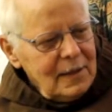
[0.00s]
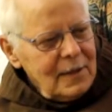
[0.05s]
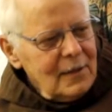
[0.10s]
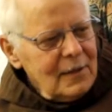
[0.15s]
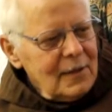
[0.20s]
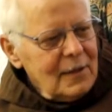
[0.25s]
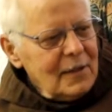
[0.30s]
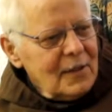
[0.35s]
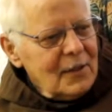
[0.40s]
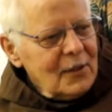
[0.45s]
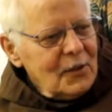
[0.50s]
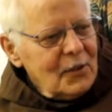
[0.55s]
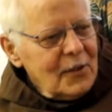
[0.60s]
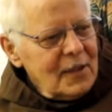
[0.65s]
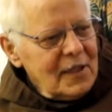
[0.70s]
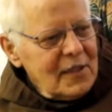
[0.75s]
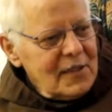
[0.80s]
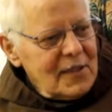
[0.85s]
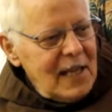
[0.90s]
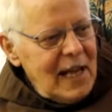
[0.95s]
are you
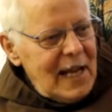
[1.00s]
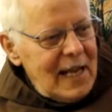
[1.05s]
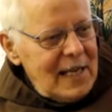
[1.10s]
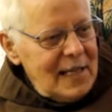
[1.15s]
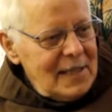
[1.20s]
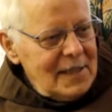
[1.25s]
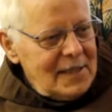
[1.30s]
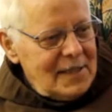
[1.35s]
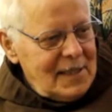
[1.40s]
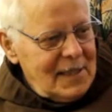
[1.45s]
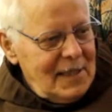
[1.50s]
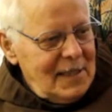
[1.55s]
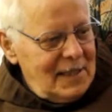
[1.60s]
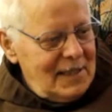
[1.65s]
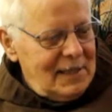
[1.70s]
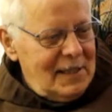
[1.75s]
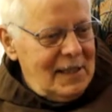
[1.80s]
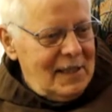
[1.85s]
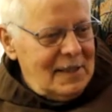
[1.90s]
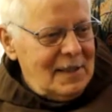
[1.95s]
retired
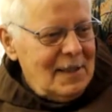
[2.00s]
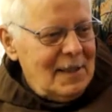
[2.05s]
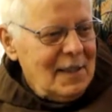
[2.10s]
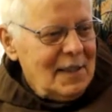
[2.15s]
yet?